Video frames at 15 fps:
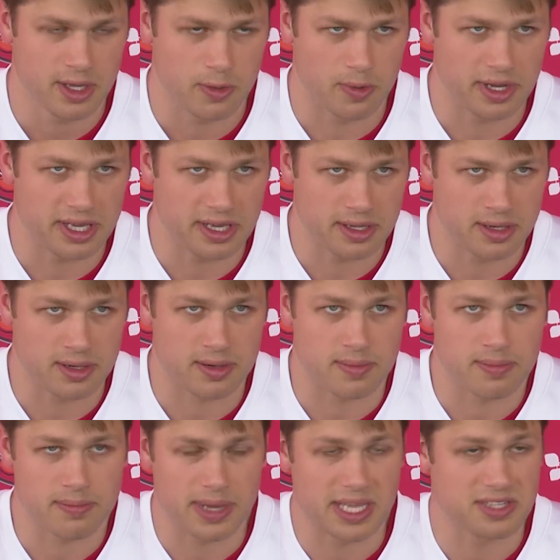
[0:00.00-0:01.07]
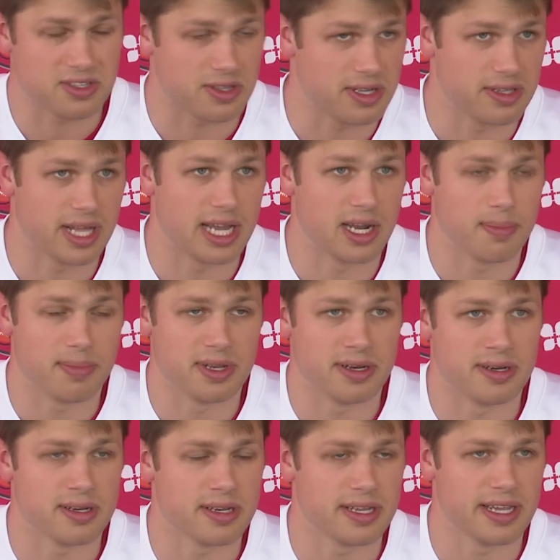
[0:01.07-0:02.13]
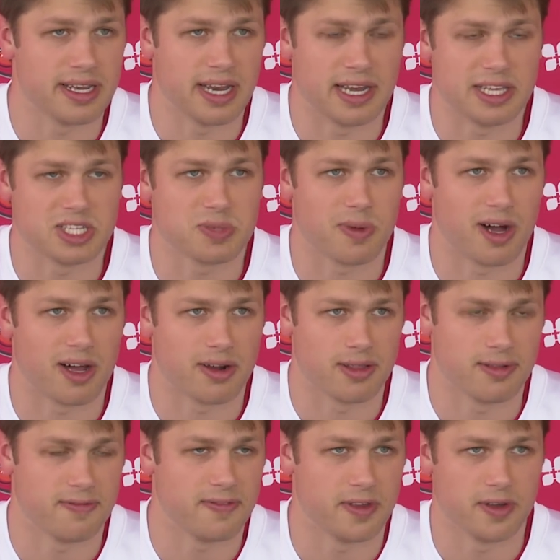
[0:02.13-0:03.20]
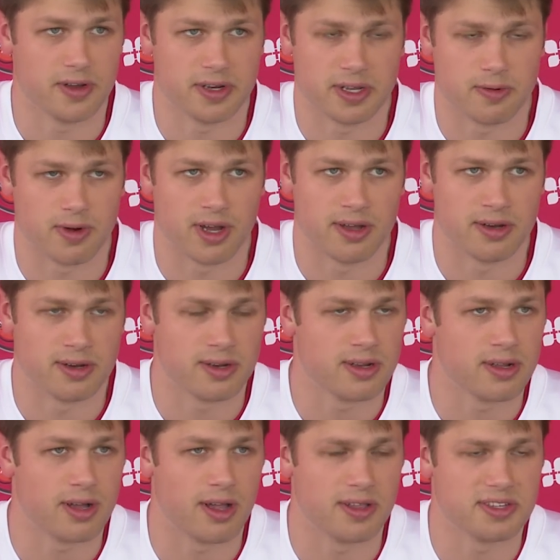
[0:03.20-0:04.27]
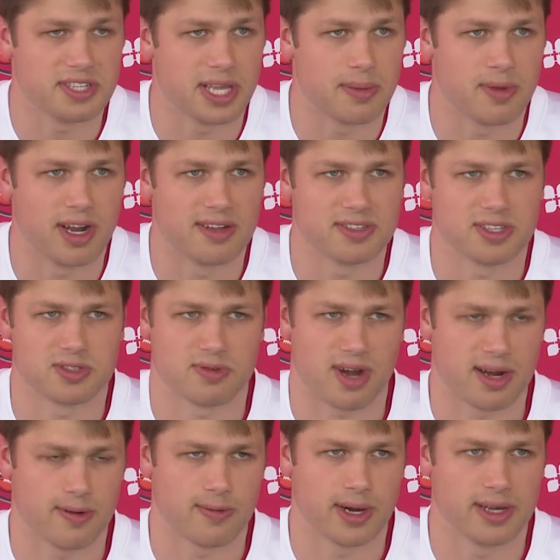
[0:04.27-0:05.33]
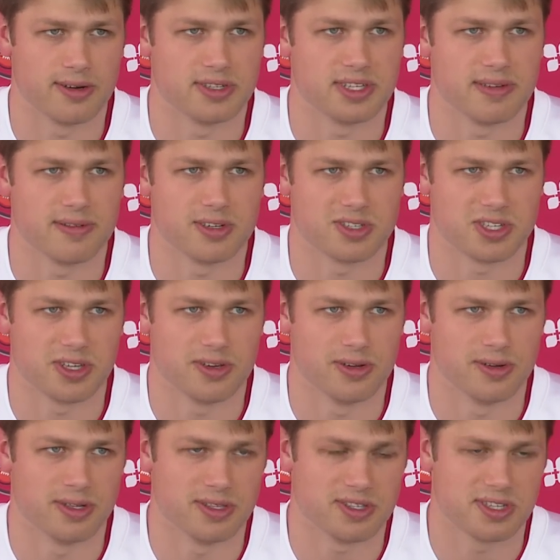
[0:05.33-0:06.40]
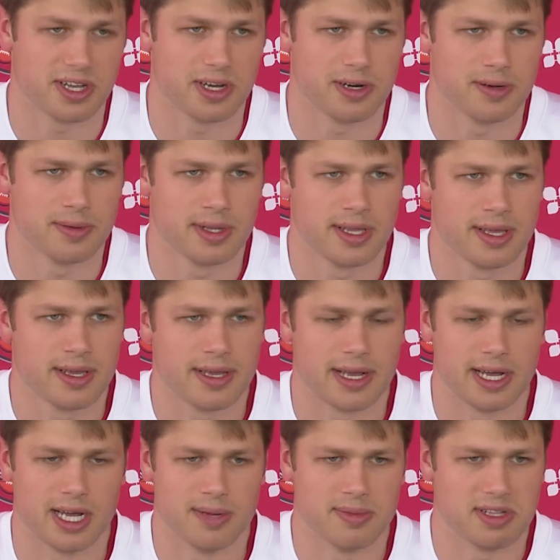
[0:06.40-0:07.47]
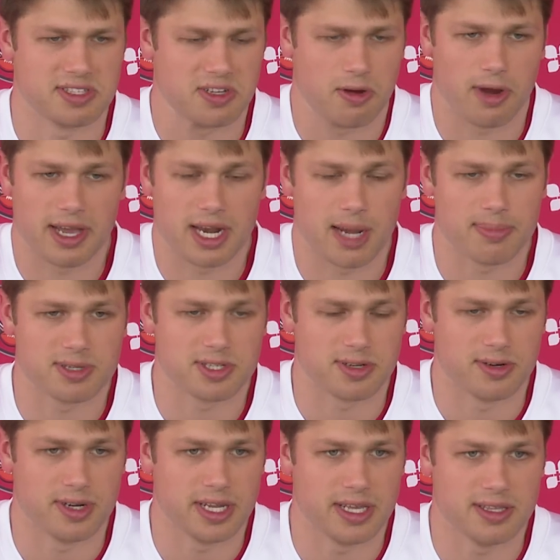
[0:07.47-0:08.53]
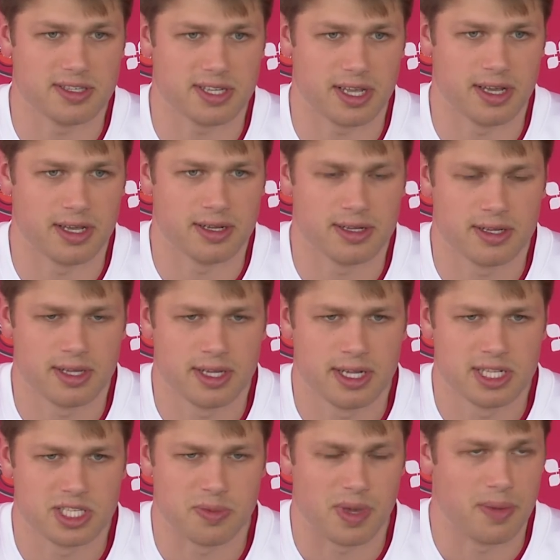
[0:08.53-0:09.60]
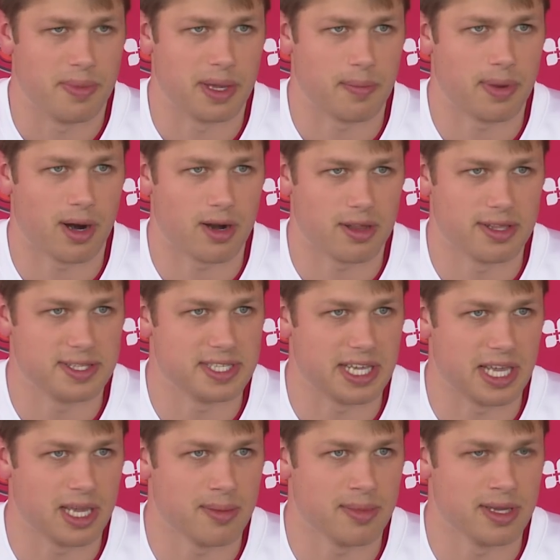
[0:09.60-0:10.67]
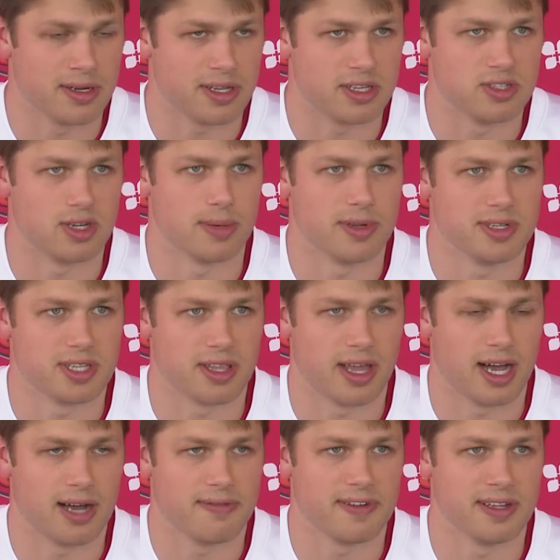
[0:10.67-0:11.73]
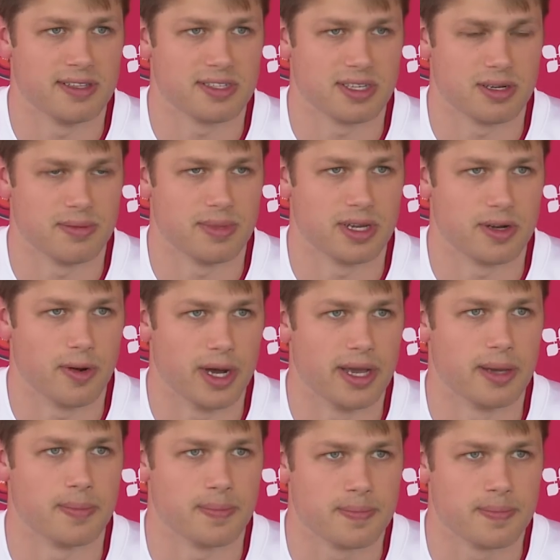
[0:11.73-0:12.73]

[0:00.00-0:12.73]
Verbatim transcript: we can basically line up in any spot on the field and run all the same routes as wide receivers do. And so it's a great opportunity to be a big part of the team and contribute to the offense in a big way.